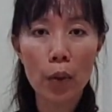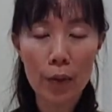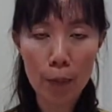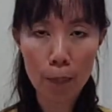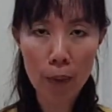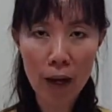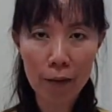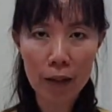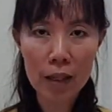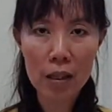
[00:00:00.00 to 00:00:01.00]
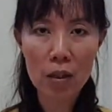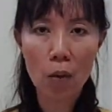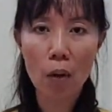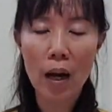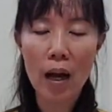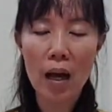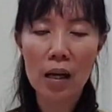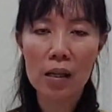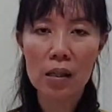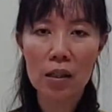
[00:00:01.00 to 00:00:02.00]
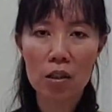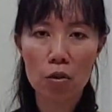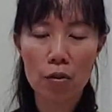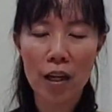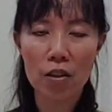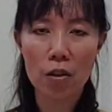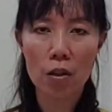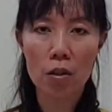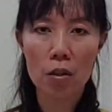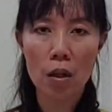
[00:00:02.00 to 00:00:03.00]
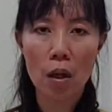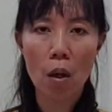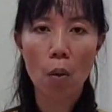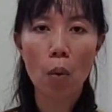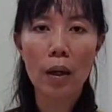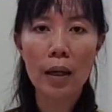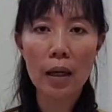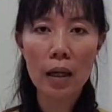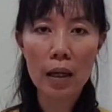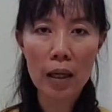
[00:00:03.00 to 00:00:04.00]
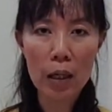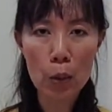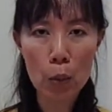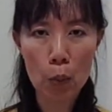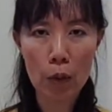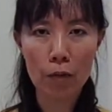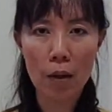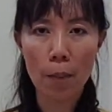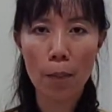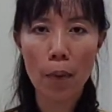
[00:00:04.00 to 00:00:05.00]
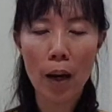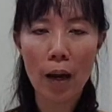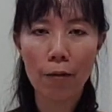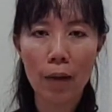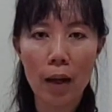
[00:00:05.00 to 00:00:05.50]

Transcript: with the breath. Okay? Yoga stretch is working with the breath,